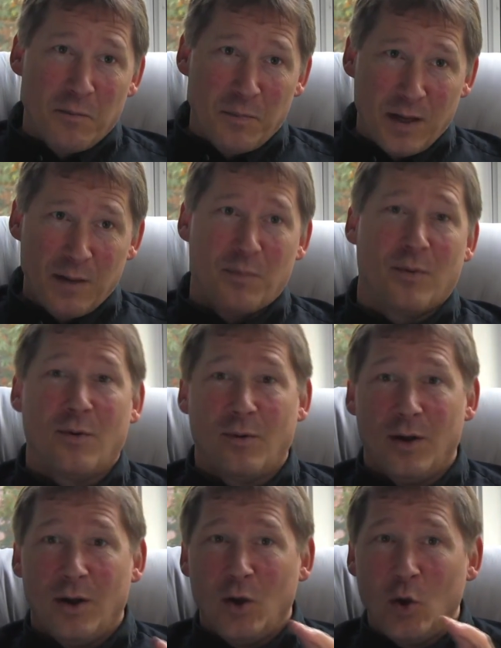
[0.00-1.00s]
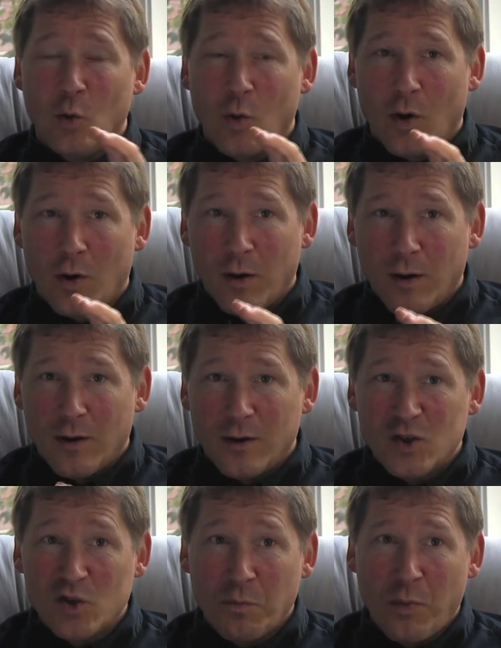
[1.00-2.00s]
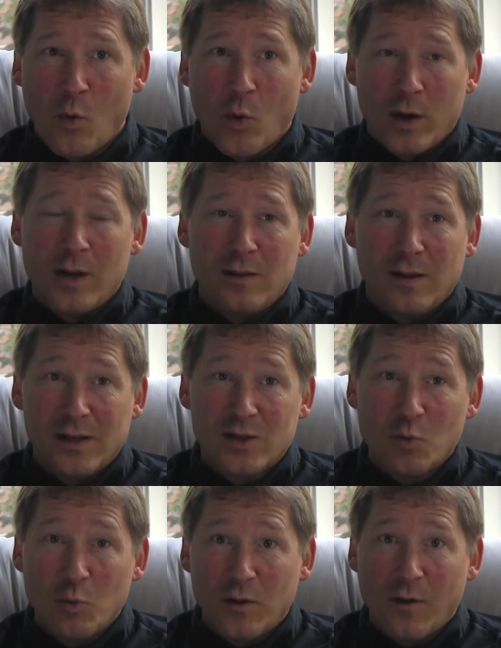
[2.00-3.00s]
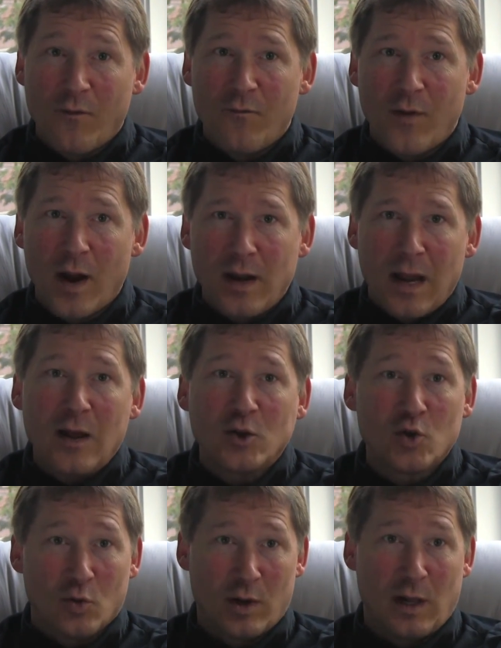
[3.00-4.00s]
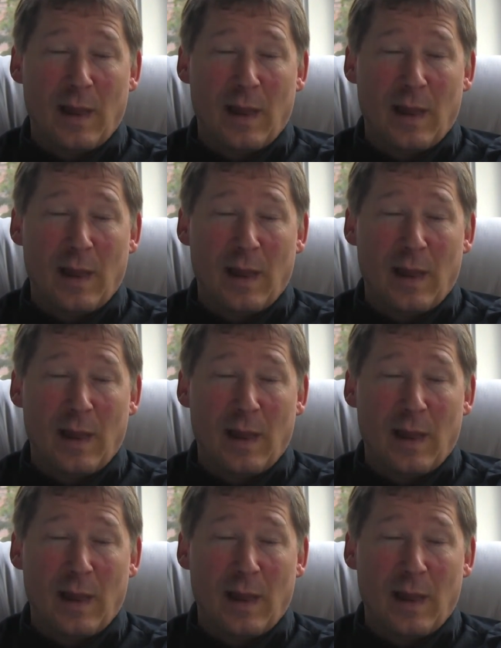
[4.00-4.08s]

people who are supporting this with financial